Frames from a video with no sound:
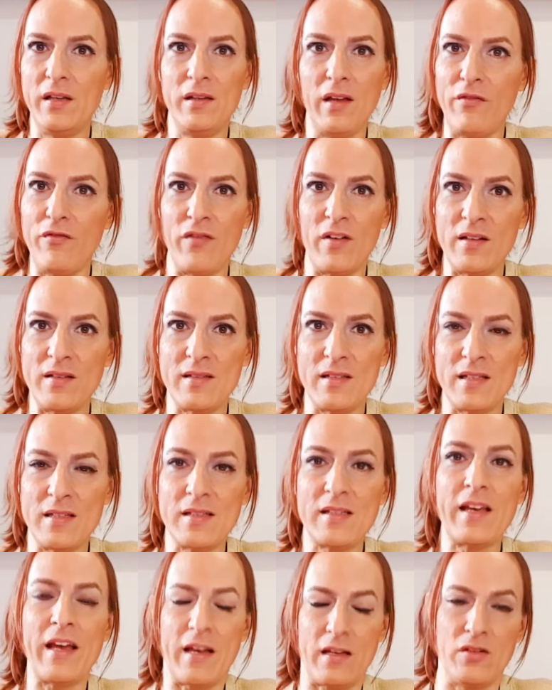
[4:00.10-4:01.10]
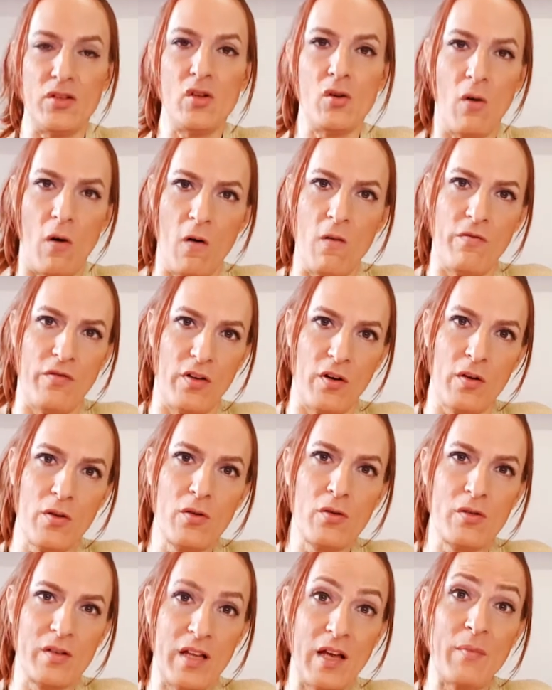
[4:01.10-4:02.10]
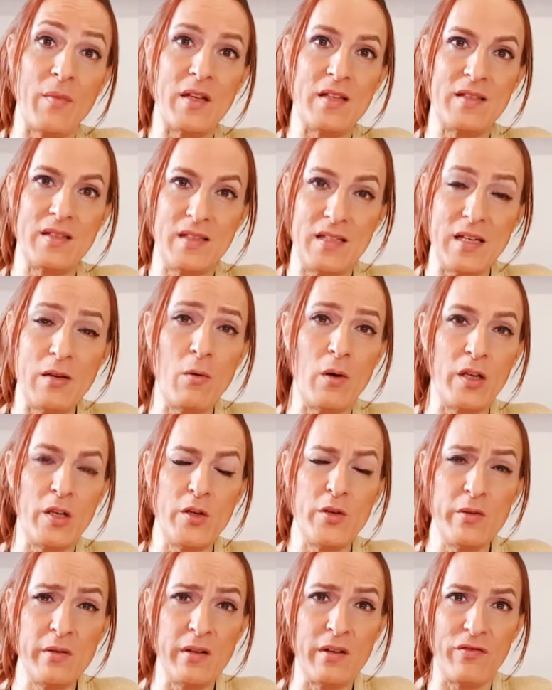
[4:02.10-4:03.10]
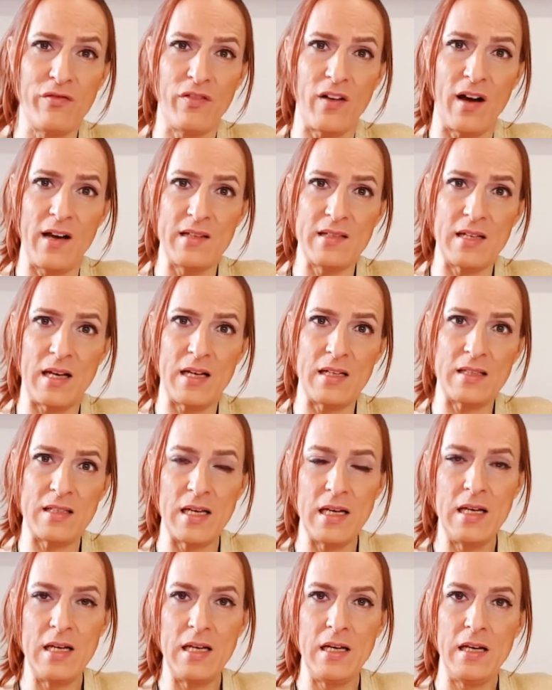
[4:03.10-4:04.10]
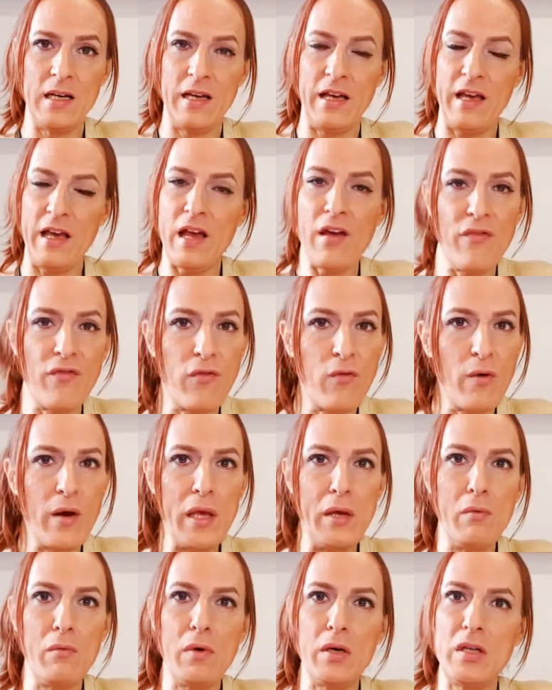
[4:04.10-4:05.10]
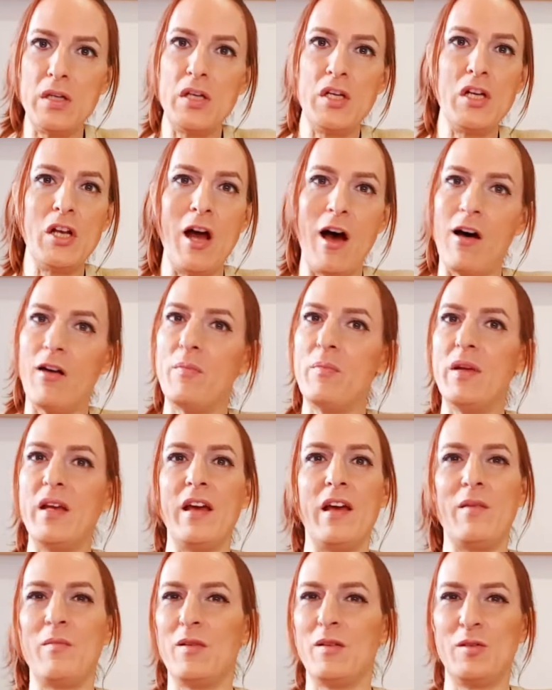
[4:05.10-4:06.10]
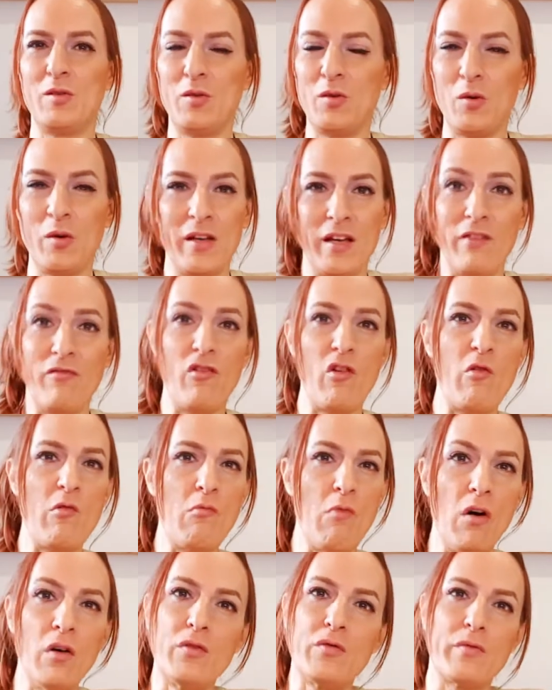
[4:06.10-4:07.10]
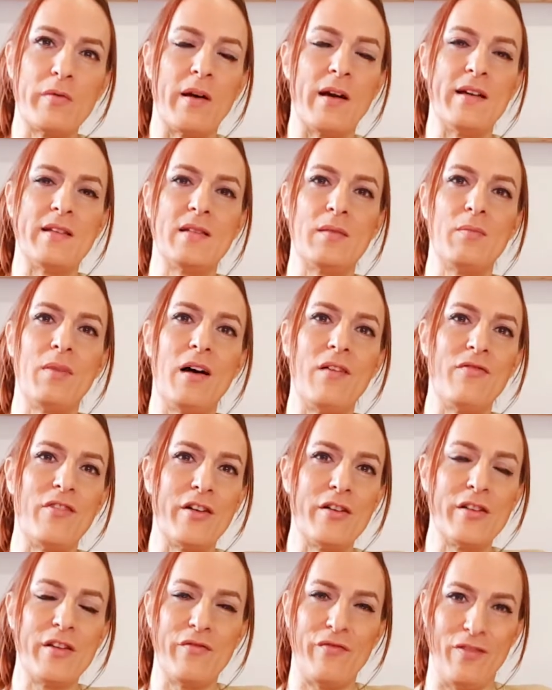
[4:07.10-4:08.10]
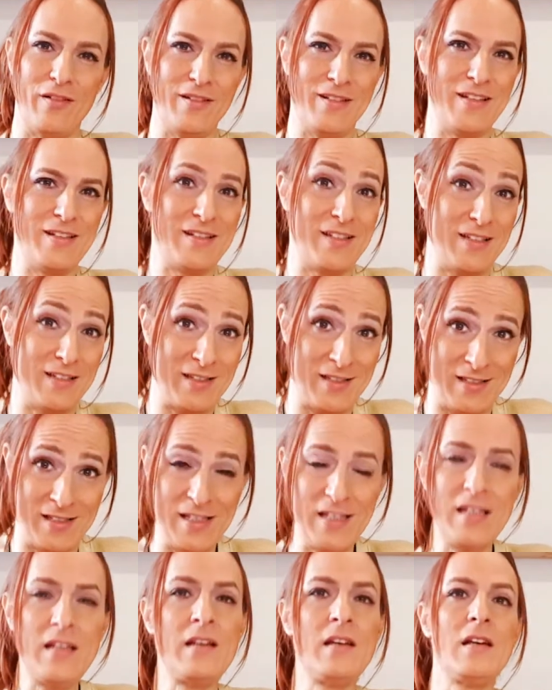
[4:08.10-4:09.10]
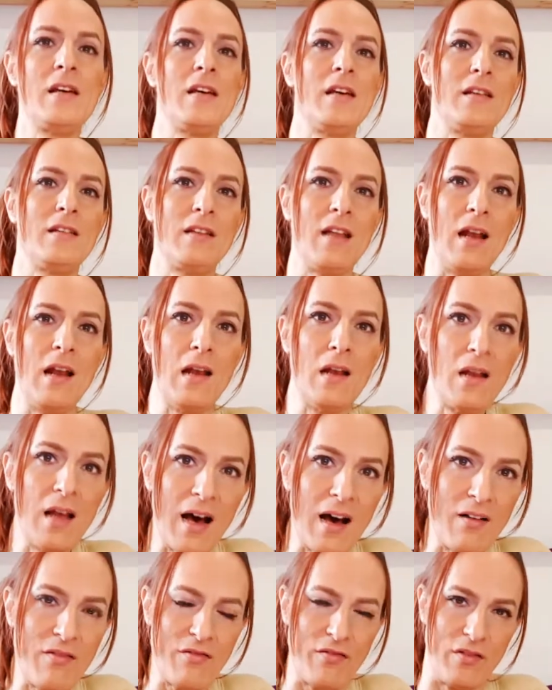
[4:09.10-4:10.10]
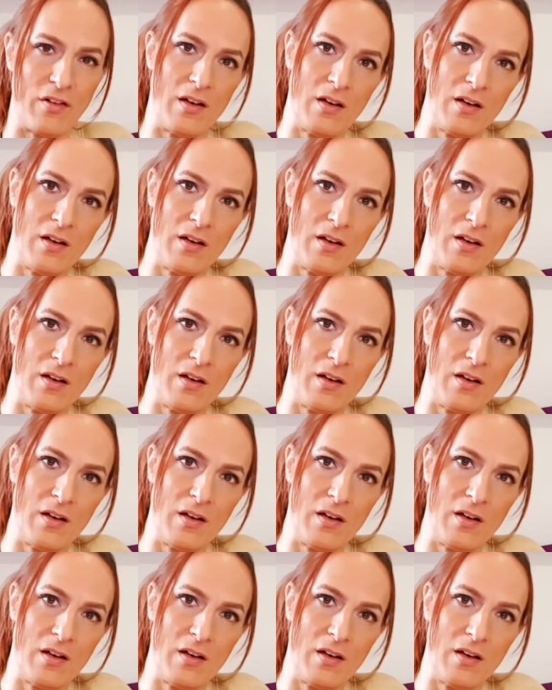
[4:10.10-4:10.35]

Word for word: differences. Can't you overlook them and see what unifies us? If we would not be able to do it, if we won't rise above our differences and see the love